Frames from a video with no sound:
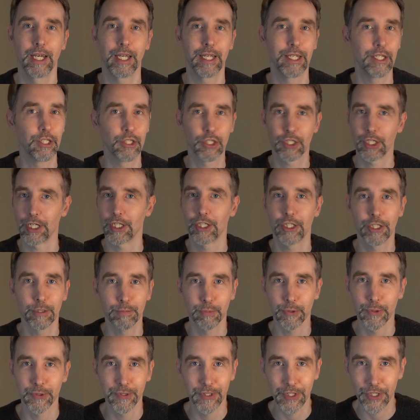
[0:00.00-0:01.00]

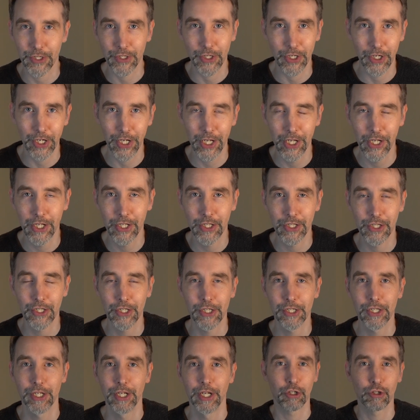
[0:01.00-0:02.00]
insatiable
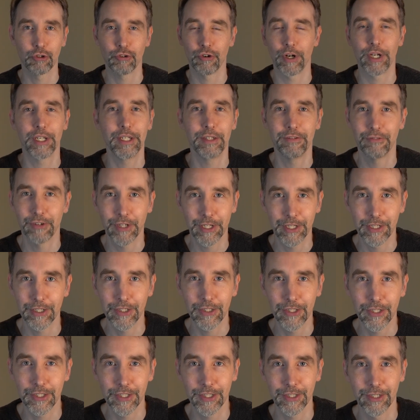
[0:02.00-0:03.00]
desires,
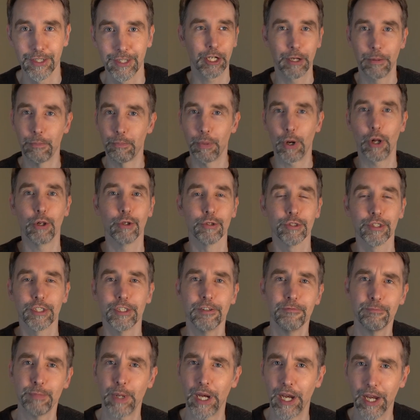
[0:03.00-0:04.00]
cravings,
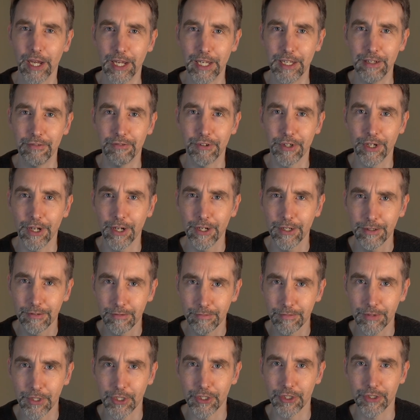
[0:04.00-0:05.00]
compulsive behavior
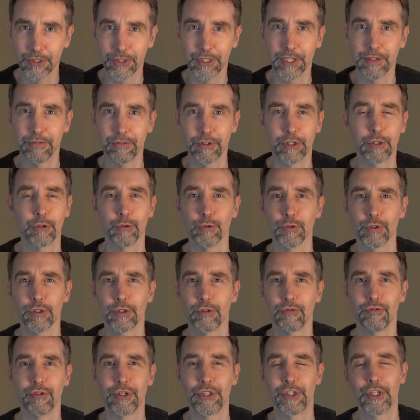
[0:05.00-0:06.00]
that's difficult
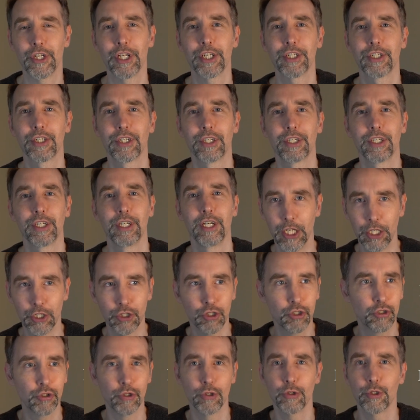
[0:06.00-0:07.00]
to resist,
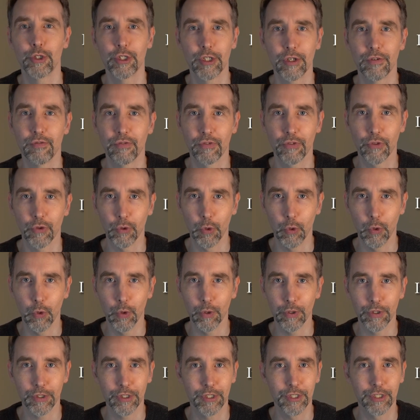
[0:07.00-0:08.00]
intrusive
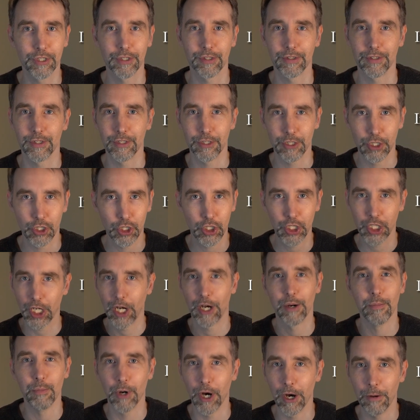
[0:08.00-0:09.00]
thoughts that just
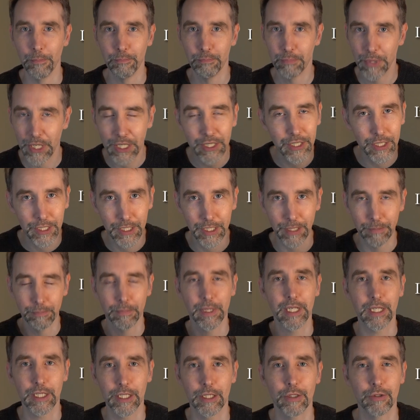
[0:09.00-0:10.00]
come unbidden and
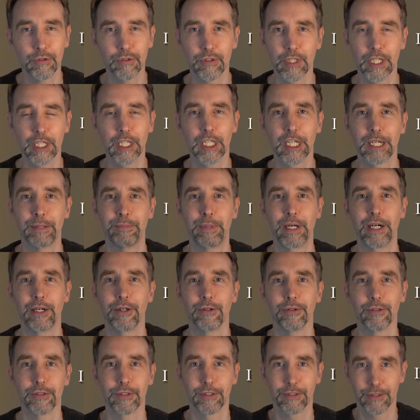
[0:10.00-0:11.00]
make you think
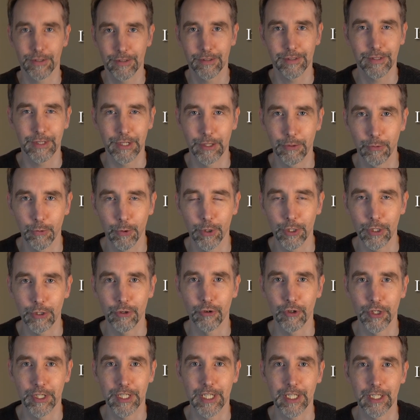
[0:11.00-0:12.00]
about, you know, what
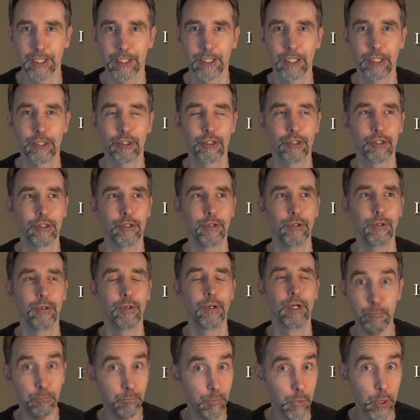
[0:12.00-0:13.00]
you're addicted to,
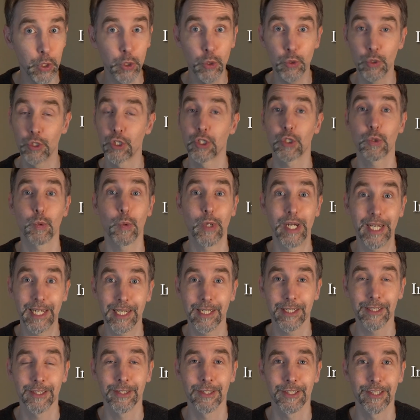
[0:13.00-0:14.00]
mood
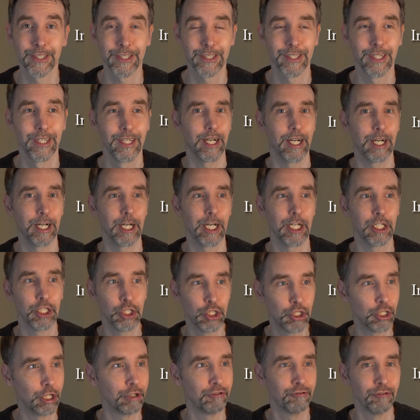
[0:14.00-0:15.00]
swings, and
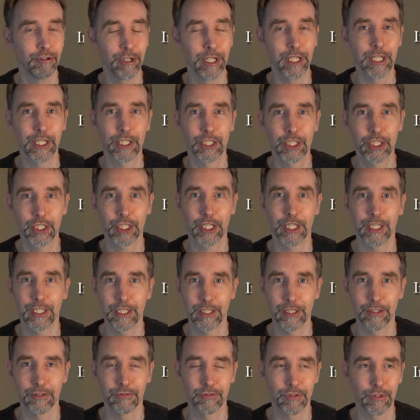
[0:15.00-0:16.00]
generally a
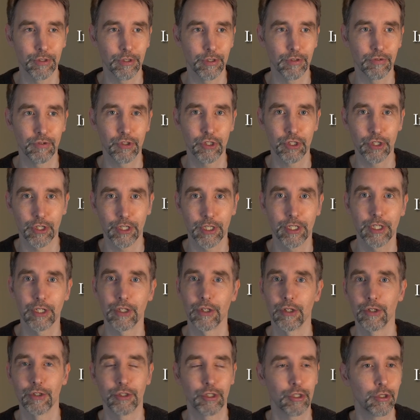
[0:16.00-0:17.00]
state of sort of
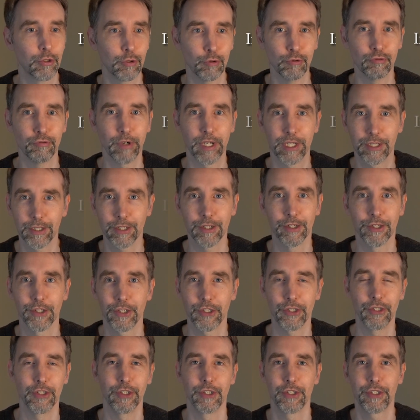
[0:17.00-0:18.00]
psychological
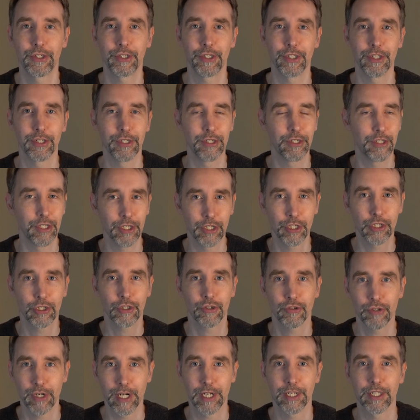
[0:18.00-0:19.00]
restlessness and
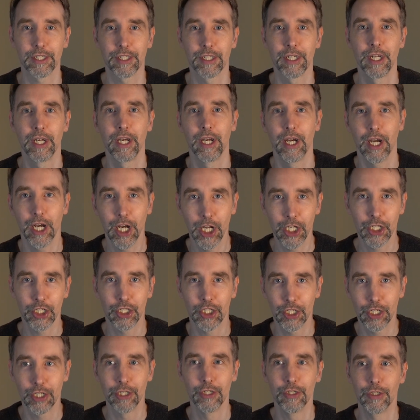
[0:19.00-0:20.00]
distress
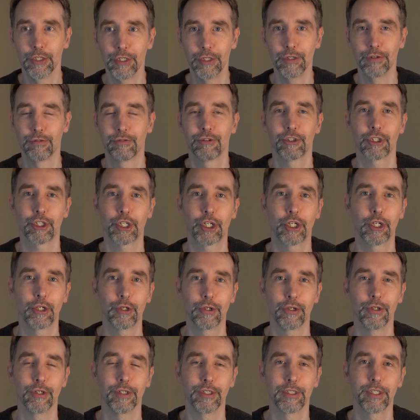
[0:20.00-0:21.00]
until you've
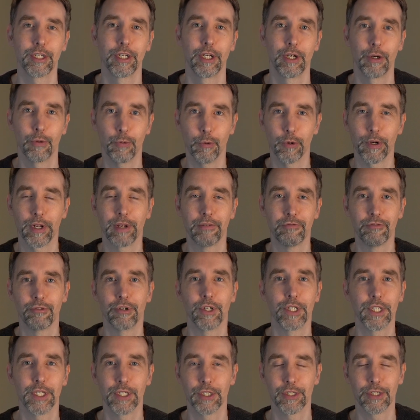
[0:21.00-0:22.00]
secured whatever
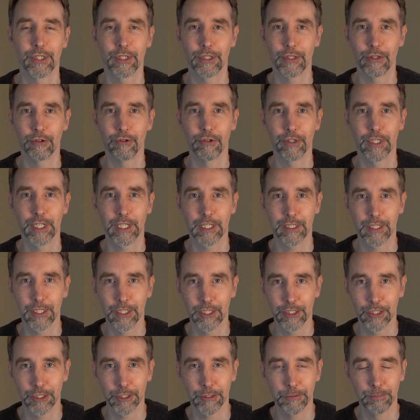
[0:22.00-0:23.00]
it is that you're
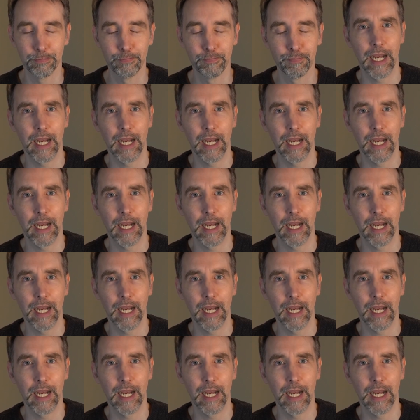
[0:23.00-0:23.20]
addicted to.